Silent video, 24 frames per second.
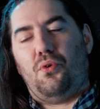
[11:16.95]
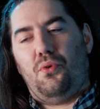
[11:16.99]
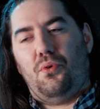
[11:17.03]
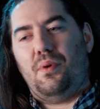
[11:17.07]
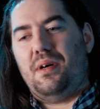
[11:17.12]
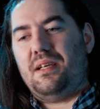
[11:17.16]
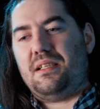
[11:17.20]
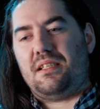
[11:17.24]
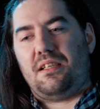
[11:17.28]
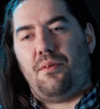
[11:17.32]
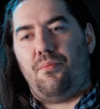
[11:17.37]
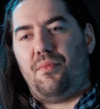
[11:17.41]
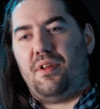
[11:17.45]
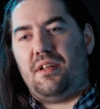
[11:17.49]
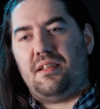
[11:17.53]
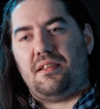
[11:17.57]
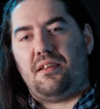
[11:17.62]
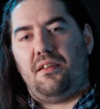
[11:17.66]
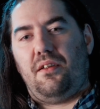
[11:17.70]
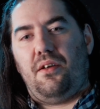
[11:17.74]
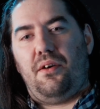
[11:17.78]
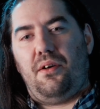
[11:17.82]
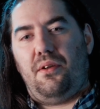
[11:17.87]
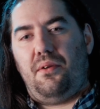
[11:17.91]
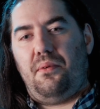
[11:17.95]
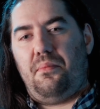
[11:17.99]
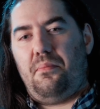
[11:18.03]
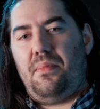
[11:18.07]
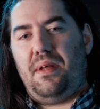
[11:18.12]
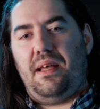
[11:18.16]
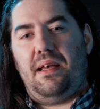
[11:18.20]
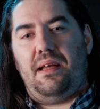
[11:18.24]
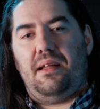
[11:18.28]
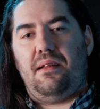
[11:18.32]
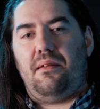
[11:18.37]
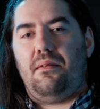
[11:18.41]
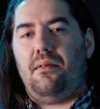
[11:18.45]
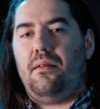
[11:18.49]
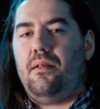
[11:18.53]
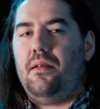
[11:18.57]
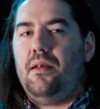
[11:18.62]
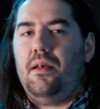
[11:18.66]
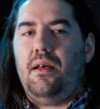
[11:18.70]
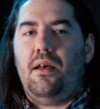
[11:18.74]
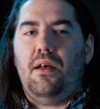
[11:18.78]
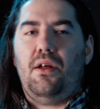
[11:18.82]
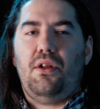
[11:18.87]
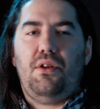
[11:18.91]
always something to learn, be it
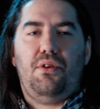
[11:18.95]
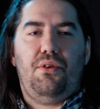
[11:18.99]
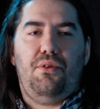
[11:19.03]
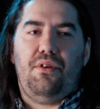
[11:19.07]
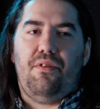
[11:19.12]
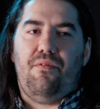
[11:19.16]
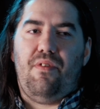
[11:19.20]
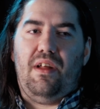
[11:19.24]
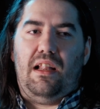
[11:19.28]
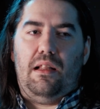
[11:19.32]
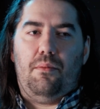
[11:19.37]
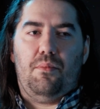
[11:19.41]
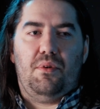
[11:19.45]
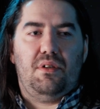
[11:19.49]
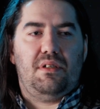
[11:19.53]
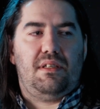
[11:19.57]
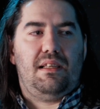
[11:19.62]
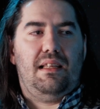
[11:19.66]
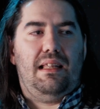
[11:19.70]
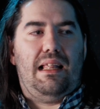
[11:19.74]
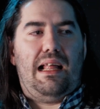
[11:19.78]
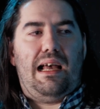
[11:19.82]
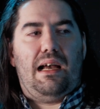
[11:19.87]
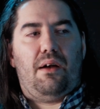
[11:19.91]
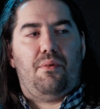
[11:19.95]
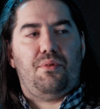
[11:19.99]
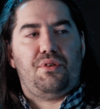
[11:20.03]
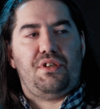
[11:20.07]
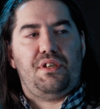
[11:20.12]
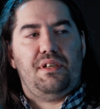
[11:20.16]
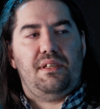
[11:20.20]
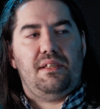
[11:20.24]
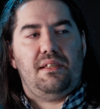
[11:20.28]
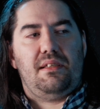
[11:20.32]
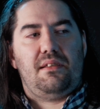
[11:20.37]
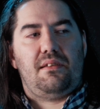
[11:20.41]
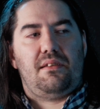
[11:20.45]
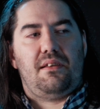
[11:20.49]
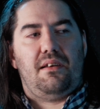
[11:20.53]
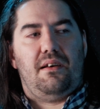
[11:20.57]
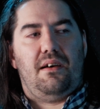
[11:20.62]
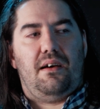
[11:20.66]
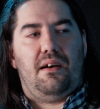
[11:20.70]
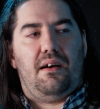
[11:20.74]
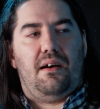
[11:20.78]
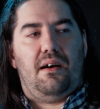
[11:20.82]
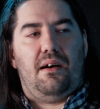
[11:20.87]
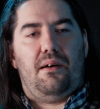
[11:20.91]
new developments in languages,
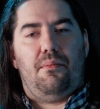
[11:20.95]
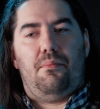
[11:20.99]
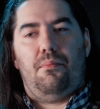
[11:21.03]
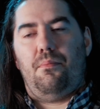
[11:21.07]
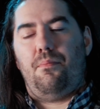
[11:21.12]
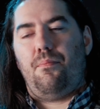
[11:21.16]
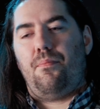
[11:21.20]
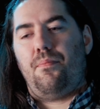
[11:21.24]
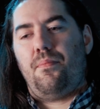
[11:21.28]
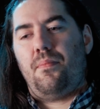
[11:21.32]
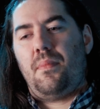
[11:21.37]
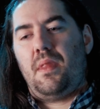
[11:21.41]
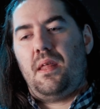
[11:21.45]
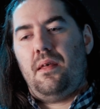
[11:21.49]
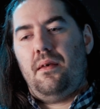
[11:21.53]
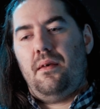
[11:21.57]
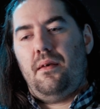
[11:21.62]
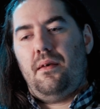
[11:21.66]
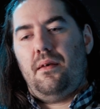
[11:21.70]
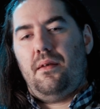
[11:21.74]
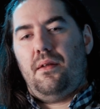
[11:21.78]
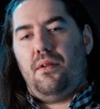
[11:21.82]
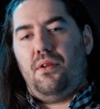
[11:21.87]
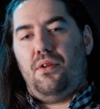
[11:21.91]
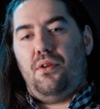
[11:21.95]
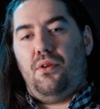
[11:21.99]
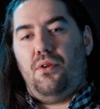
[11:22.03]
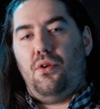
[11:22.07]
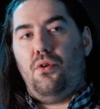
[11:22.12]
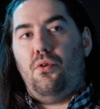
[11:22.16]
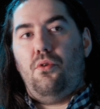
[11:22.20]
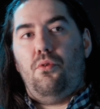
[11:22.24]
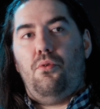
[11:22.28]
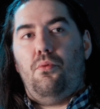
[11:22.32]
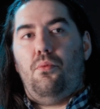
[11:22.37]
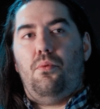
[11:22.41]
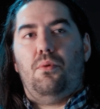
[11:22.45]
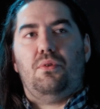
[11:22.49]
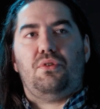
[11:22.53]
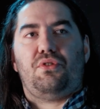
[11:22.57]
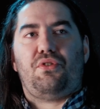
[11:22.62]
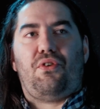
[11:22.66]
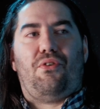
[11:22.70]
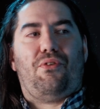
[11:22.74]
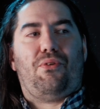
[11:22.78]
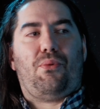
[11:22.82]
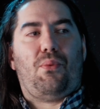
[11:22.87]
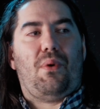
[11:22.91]
um, new
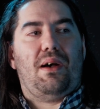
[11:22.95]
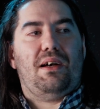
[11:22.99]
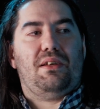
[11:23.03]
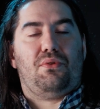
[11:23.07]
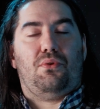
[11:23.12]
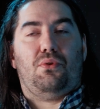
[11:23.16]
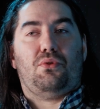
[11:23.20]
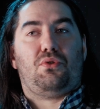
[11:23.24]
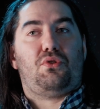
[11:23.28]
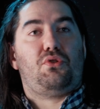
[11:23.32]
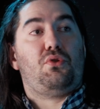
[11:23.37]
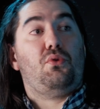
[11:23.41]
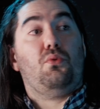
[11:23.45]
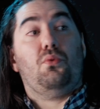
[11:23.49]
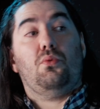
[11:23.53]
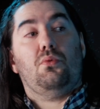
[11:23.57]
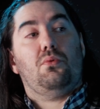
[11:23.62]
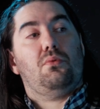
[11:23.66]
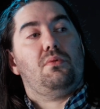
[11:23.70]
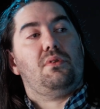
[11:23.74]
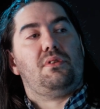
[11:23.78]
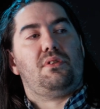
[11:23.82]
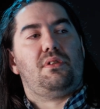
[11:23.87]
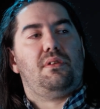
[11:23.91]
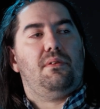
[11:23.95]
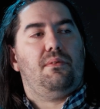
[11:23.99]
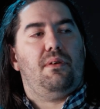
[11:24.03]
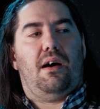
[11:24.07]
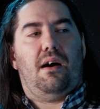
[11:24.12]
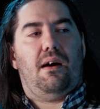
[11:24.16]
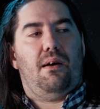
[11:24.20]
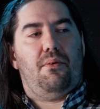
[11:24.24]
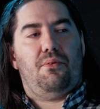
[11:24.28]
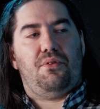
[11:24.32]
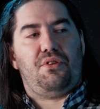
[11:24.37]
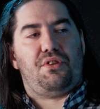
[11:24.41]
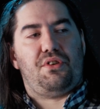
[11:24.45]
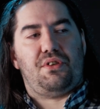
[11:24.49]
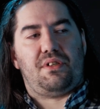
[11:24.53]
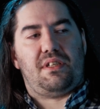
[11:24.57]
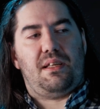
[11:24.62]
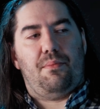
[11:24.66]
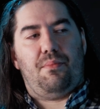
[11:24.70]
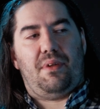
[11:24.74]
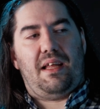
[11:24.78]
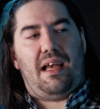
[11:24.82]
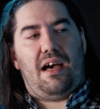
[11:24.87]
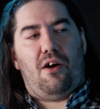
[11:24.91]
softwares or tools, uh, which just
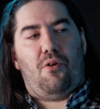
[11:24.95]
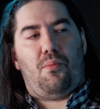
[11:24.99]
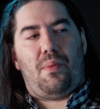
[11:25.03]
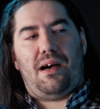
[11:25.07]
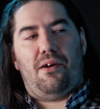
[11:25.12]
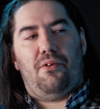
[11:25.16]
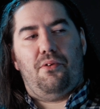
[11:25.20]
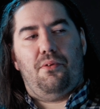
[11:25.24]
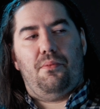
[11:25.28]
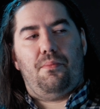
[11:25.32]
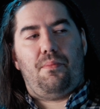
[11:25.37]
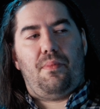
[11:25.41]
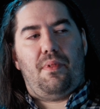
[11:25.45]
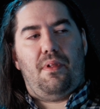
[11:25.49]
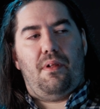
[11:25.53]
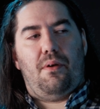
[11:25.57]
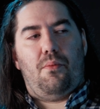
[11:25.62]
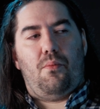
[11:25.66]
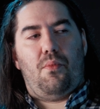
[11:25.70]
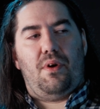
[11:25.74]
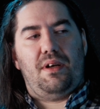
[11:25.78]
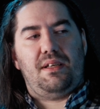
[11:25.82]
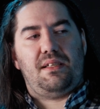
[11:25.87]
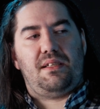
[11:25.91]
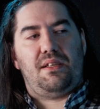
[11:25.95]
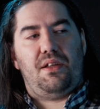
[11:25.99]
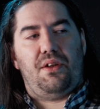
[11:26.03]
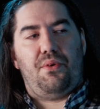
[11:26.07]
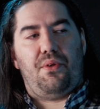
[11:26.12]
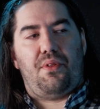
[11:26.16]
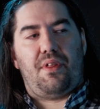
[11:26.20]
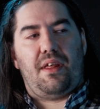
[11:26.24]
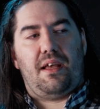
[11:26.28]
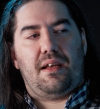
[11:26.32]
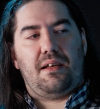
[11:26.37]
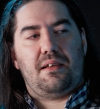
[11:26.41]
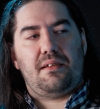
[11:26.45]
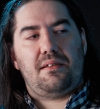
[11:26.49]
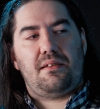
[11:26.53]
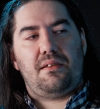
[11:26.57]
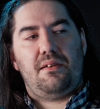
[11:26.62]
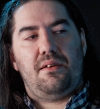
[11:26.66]
simply help out and ways to do things.